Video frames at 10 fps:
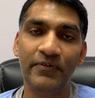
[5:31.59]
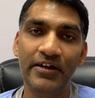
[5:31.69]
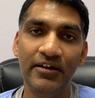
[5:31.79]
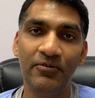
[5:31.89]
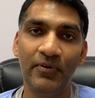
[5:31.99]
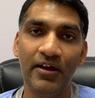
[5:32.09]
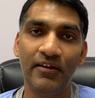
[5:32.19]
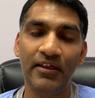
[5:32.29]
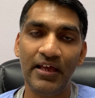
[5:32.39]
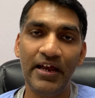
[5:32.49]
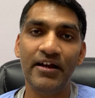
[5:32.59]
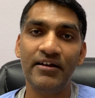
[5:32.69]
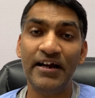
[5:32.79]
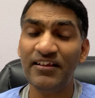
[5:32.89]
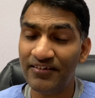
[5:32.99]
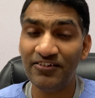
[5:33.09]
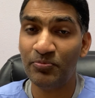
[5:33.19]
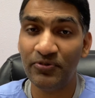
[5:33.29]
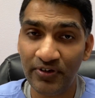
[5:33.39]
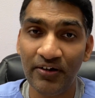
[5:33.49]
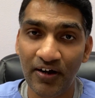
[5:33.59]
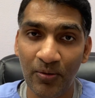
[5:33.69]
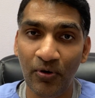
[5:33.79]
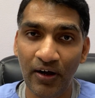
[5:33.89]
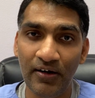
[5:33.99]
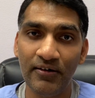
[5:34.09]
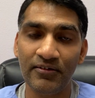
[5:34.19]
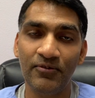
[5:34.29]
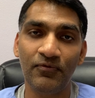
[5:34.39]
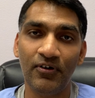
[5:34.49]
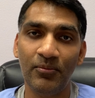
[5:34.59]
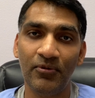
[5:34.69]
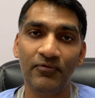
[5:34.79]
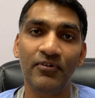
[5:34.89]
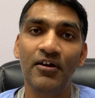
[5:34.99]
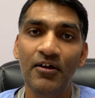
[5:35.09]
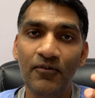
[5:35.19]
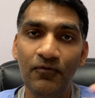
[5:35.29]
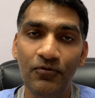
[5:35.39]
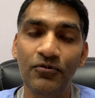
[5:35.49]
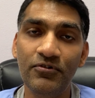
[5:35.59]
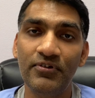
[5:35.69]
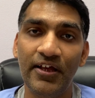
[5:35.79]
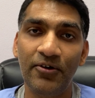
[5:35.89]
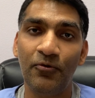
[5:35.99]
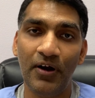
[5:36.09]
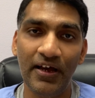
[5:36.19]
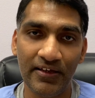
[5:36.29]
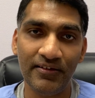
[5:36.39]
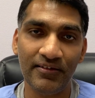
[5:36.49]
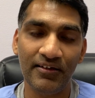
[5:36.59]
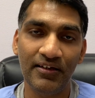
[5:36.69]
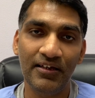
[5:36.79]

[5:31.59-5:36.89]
eating where they ate 96% carbohydrates in form of fruits and rice,